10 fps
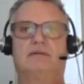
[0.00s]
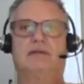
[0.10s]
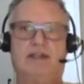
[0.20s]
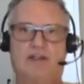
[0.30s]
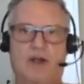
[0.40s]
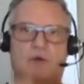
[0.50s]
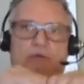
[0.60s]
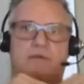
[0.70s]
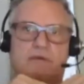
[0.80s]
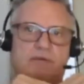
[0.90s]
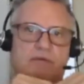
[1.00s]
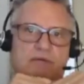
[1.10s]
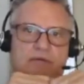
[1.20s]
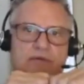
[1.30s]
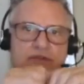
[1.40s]
They don't
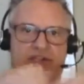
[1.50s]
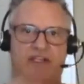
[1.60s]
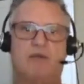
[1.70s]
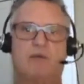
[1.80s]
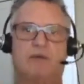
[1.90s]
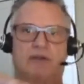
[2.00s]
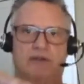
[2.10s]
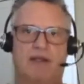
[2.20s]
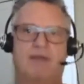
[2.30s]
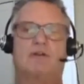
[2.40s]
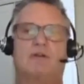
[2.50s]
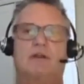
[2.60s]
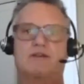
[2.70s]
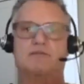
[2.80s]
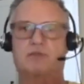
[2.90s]
see what the devil
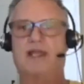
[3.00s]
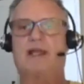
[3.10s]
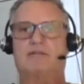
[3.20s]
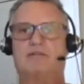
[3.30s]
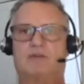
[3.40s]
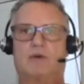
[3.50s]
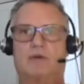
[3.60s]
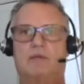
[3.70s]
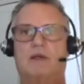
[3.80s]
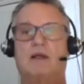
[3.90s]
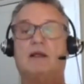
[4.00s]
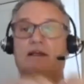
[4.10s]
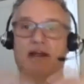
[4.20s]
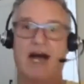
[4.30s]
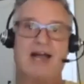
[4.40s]
has planted for them.
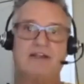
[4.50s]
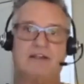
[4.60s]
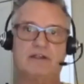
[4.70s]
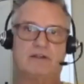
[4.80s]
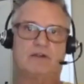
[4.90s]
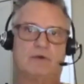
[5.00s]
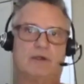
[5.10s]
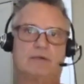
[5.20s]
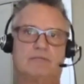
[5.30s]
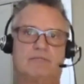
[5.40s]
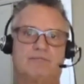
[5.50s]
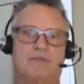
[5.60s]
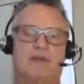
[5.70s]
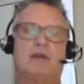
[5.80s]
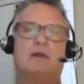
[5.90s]
God didn't do it.
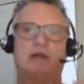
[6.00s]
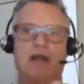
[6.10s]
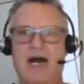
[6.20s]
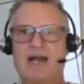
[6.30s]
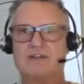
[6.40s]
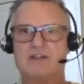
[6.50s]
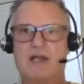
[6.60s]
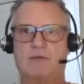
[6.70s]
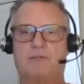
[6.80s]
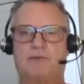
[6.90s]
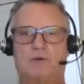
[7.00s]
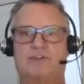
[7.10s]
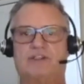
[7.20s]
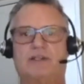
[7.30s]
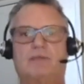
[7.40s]
God is not
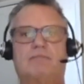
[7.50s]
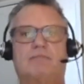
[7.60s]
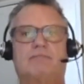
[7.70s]
reproaching them.